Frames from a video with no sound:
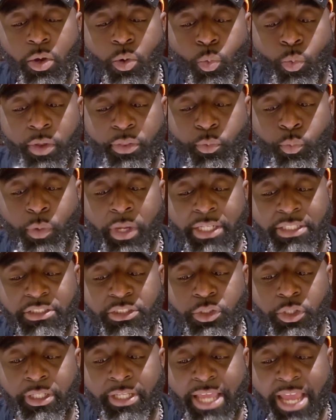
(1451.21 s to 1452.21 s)
with
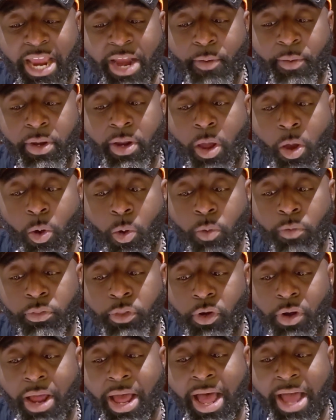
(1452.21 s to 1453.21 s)
which to carry on
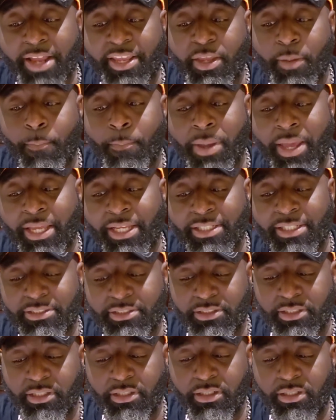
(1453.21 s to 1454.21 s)
their
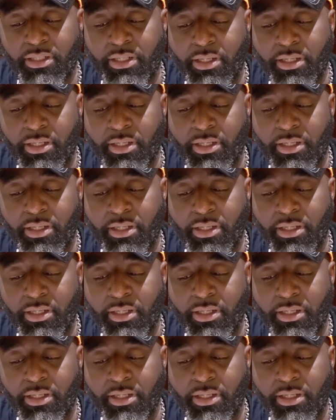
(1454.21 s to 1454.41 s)
occupation,